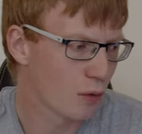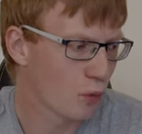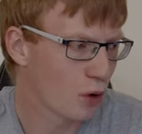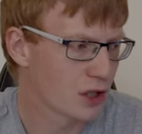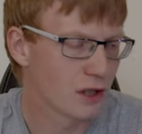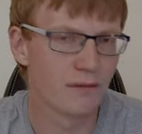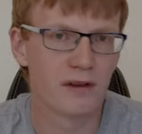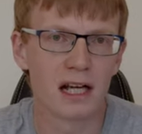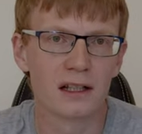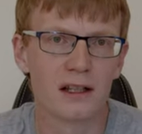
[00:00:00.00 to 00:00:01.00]
was the
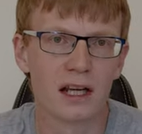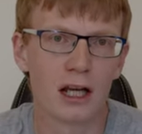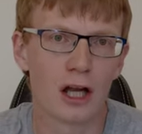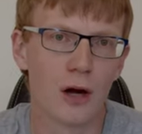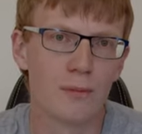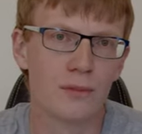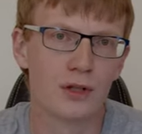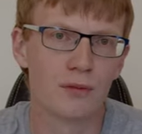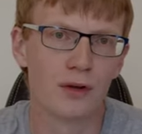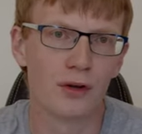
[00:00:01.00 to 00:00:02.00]
fact that it comes with